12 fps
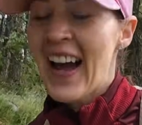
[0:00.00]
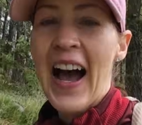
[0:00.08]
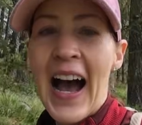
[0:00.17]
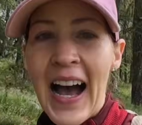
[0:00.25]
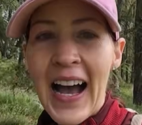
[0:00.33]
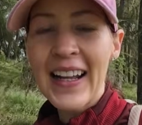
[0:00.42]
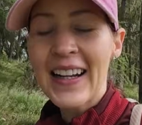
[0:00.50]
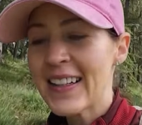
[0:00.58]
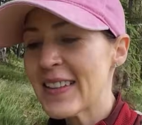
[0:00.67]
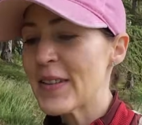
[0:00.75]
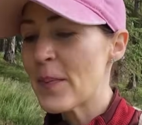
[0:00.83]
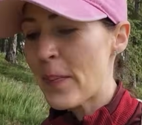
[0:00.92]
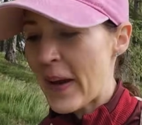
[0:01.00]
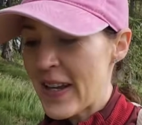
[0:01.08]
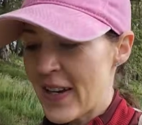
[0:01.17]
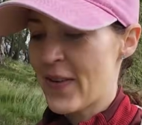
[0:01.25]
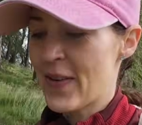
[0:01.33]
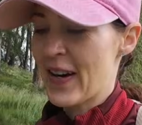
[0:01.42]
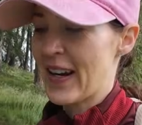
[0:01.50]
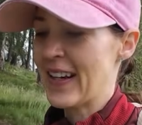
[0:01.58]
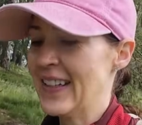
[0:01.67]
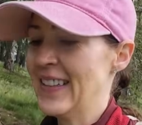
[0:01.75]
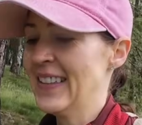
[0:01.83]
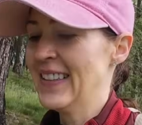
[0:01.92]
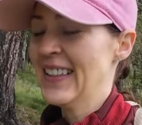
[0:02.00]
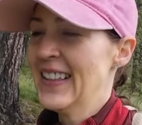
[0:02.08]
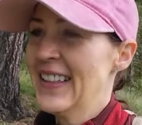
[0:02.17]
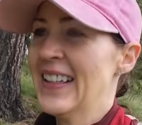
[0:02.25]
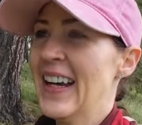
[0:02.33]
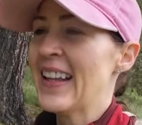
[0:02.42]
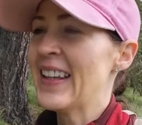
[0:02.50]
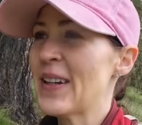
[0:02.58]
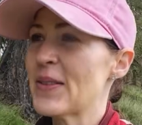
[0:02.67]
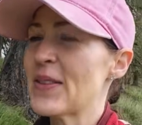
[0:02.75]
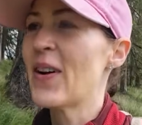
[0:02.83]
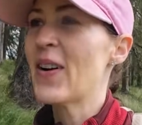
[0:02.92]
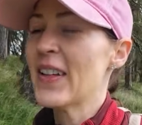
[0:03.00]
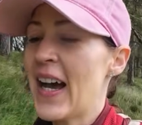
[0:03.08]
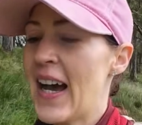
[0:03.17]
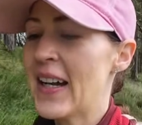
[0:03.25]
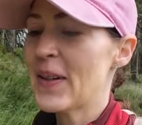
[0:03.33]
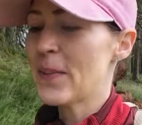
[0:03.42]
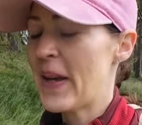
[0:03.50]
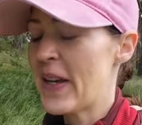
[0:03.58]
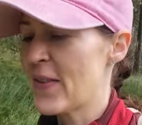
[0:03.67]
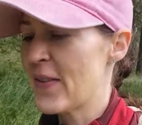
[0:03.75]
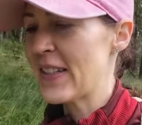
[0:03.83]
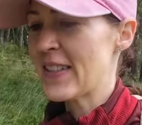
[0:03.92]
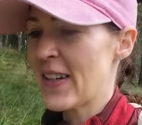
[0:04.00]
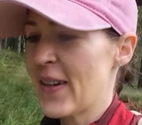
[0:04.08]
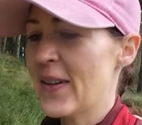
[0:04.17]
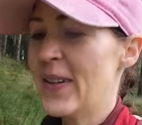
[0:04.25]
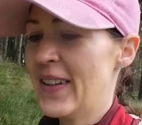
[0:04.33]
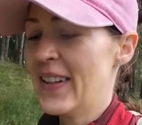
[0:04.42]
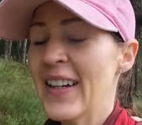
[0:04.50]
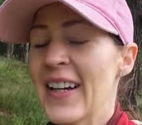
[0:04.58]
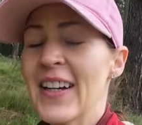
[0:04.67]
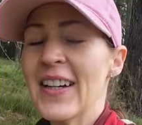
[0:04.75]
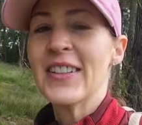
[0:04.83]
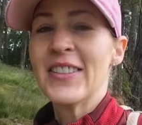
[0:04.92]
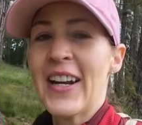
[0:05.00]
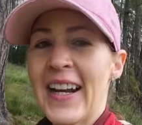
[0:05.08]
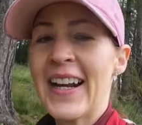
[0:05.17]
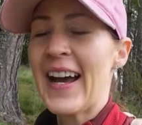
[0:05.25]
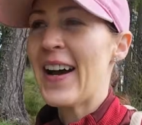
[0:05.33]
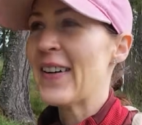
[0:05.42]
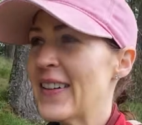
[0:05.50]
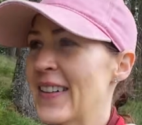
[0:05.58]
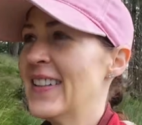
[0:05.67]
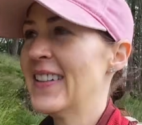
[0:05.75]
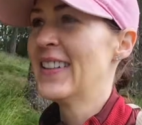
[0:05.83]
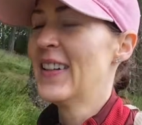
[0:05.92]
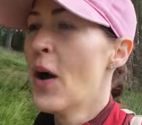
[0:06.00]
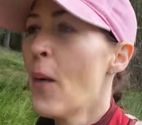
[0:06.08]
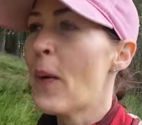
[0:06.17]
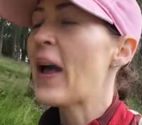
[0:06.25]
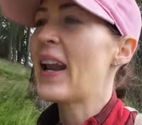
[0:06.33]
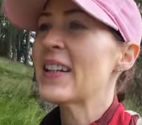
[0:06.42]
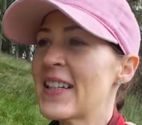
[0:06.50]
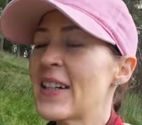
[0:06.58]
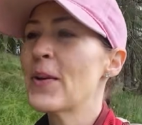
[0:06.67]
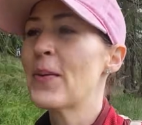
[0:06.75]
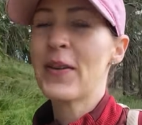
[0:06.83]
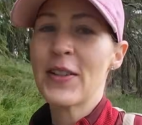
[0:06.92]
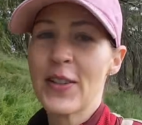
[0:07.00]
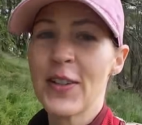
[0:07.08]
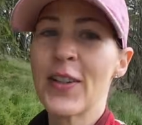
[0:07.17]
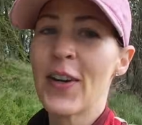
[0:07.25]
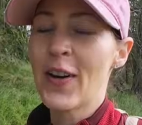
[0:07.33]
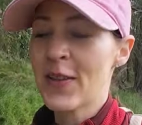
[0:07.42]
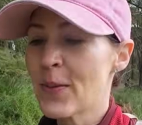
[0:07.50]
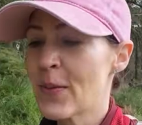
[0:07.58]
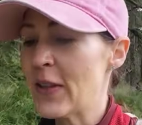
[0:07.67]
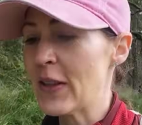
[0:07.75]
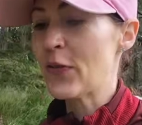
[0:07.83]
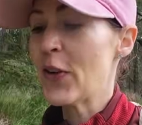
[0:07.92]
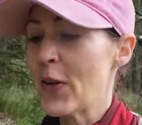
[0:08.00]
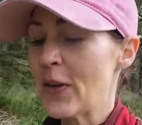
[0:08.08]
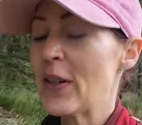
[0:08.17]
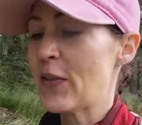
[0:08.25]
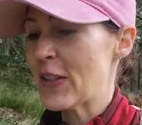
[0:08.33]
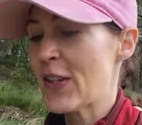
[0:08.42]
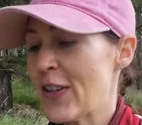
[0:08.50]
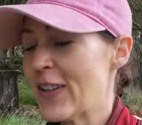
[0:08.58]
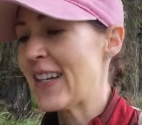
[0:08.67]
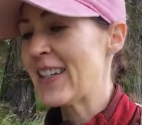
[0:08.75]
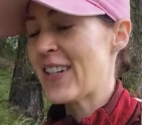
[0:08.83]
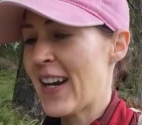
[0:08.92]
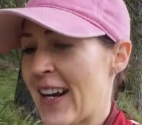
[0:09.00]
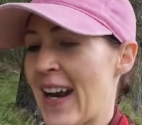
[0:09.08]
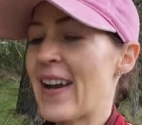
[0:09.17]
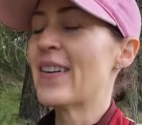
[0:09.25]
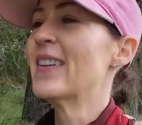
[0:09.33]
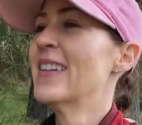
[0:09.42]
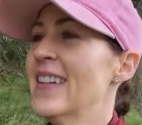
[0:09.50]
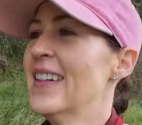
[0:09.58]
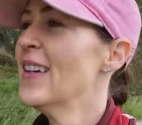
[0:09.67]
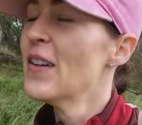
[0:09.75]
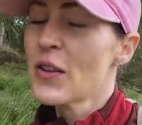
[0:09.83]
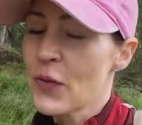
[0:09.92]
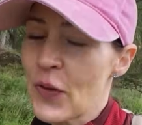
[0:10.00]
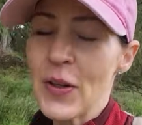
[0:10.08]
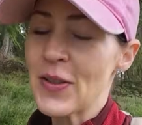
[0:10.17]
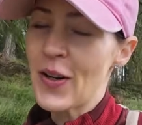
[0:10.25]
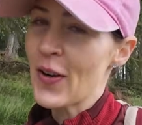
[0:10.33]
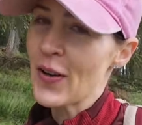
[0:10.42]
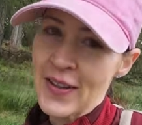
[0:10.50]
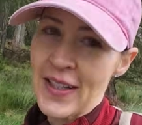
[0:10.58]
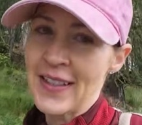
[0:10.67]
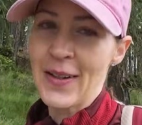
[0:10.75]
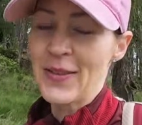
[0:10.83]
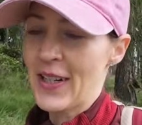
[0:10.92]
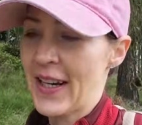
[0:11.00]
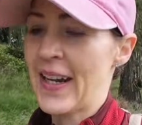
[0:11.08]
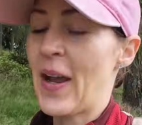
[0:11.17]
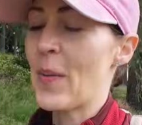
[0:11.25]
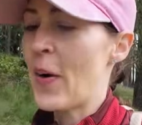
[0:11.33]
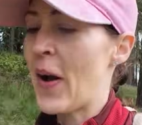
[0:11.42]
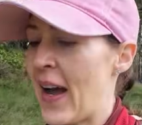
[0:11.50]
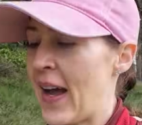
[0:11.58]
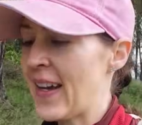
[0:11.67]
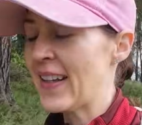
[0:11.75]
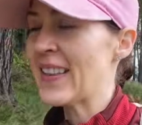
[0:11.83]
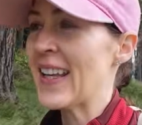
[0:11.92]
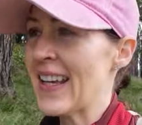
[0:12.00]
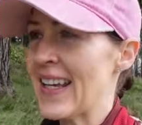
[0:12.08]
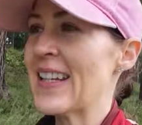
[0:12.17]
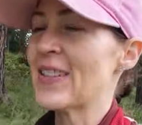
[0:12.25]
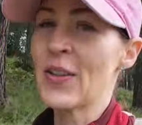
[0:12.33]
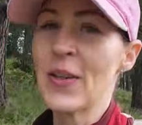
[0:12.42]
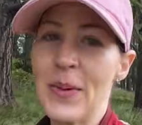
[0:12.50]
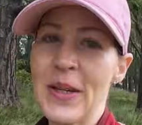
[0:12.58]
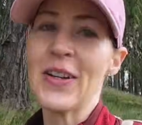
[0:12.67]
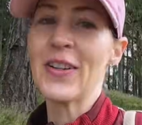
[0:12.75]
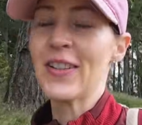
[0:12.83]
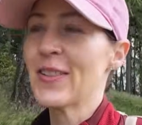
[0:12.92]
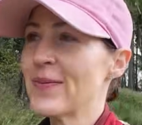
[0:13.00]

Highland Bakery, I think it was called the Highland Bakery, so check it out. Well, I'll tell you whether it's good or not because I'm going to eat the food, and if it's good then check it out. If the food's not good then don't check it out, but I think it's going to be good.